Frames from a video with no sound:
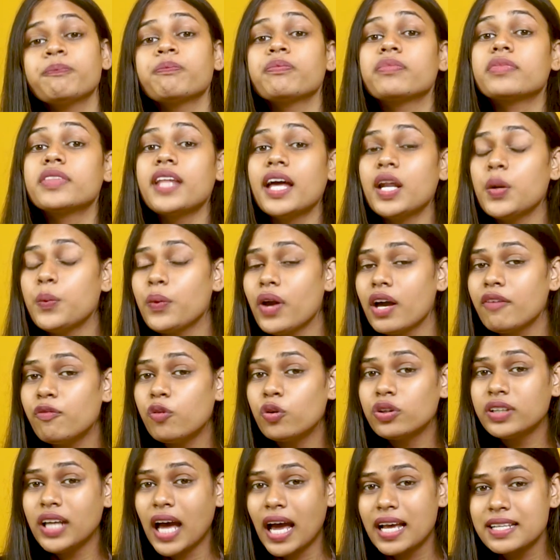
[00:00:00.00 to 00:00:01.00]
Then we have
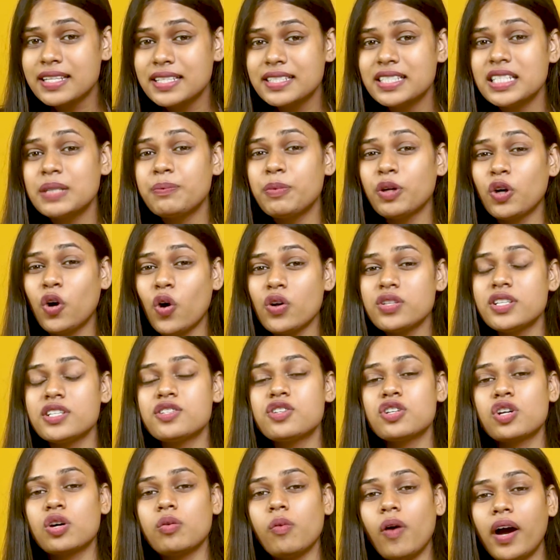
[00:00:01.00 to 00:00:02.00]
Udacity because it
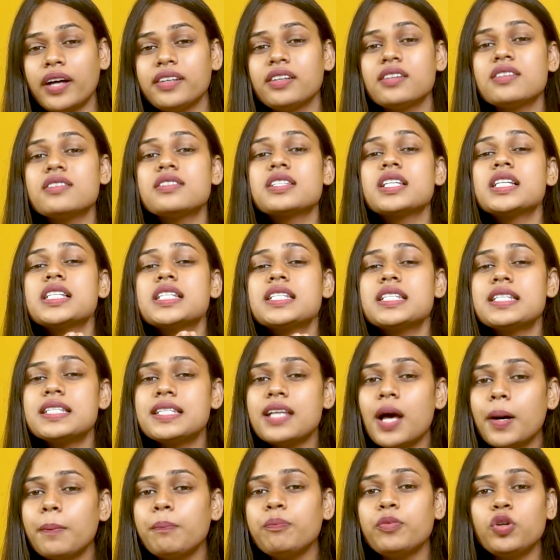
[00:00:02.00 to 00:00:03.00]
requires
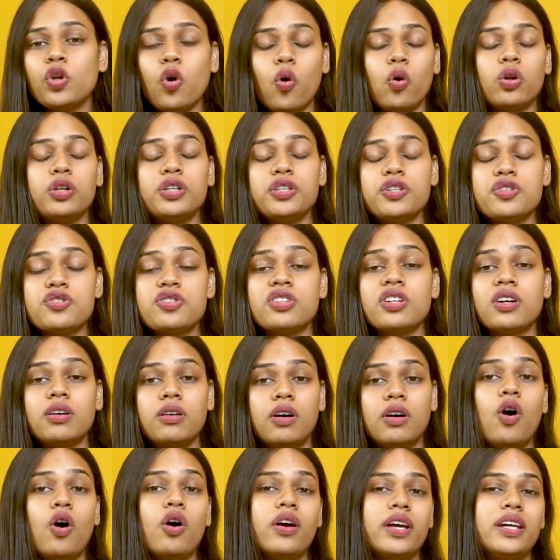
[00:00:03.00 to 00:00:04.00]
some knowledge
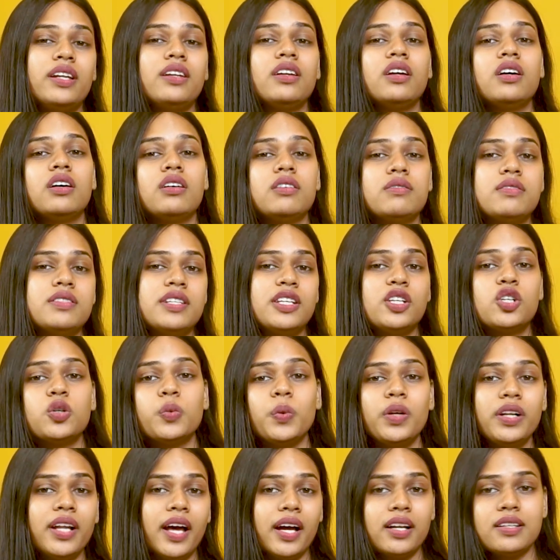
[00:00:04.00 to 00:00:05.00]
in
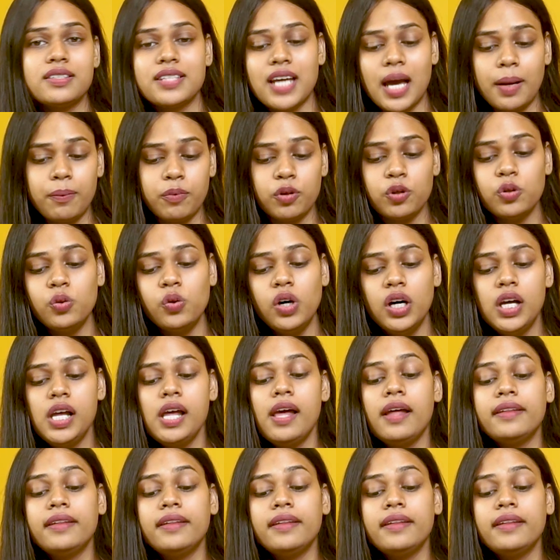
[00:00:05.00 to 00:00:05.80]
SQL and Tableau.